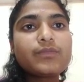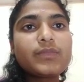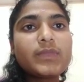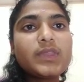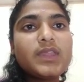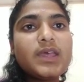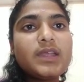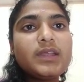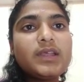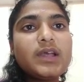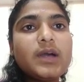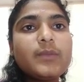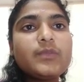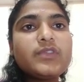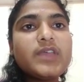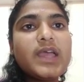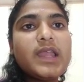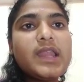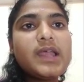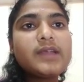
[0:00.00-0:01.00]
Then
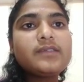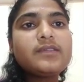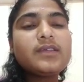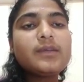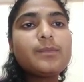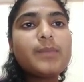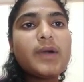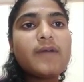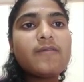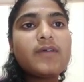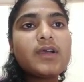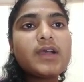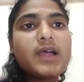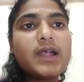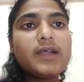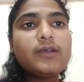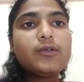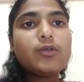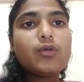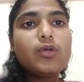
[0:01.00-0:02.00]
comes electric power
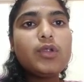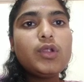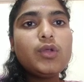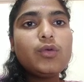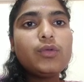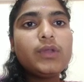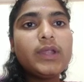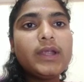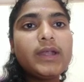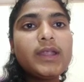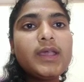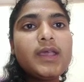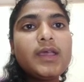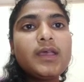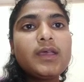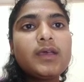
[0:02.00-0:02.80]
control unit.